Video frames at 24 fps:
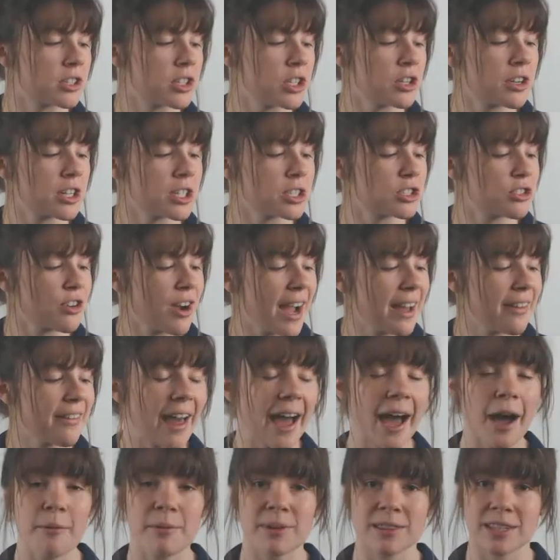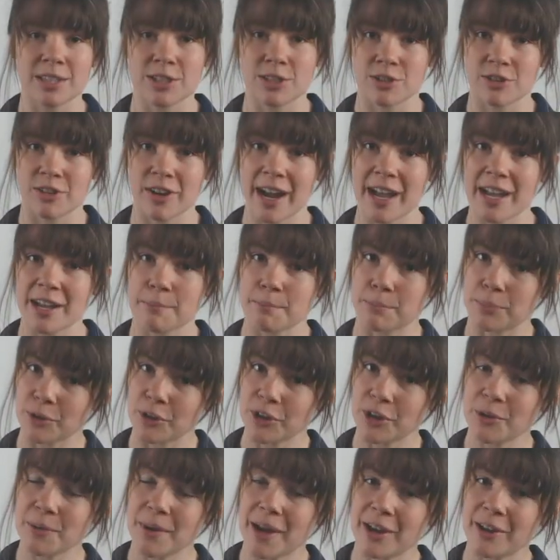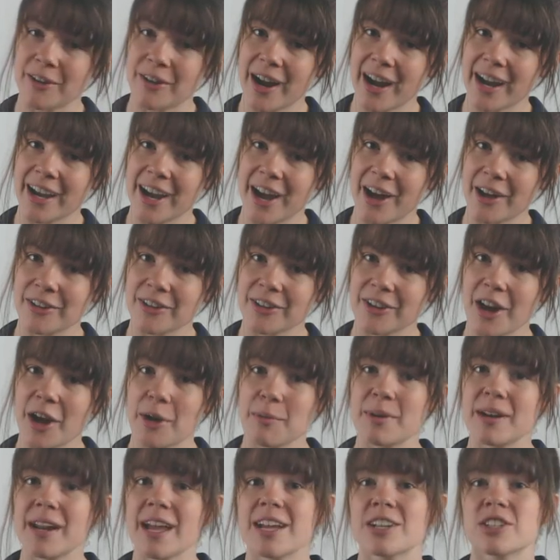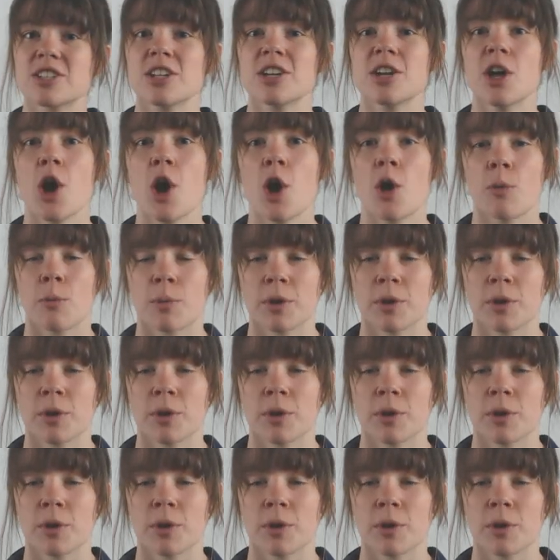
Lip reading: you can try that with this great blue and gray color combination